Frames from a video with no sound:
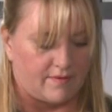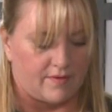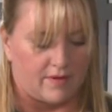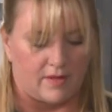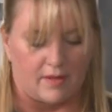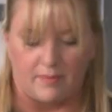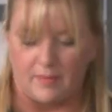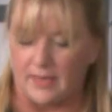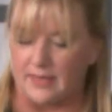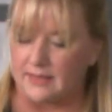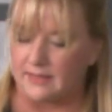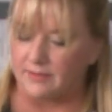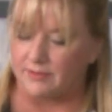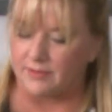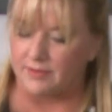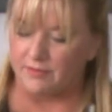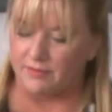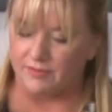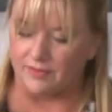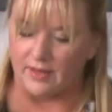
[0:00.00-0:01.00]
all my
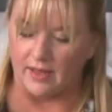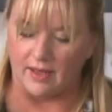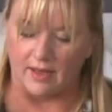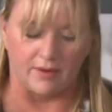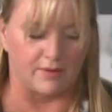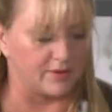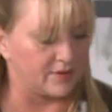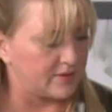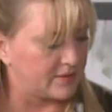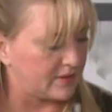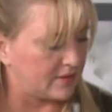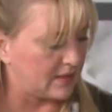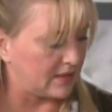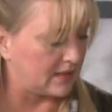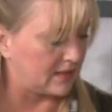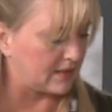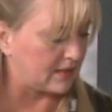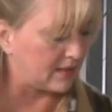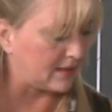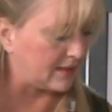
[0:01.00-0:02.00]
different flowers
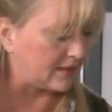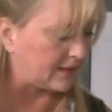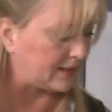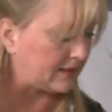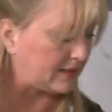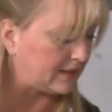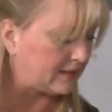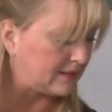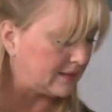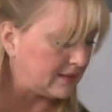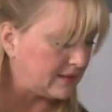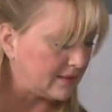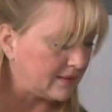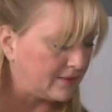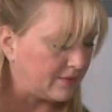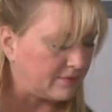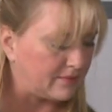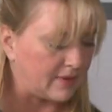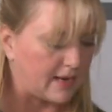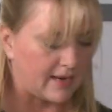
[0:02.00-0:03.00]
cleaned
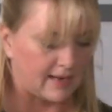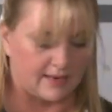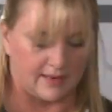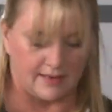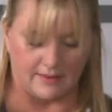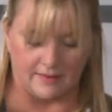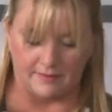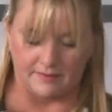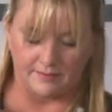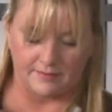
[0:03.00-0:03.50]
and ready.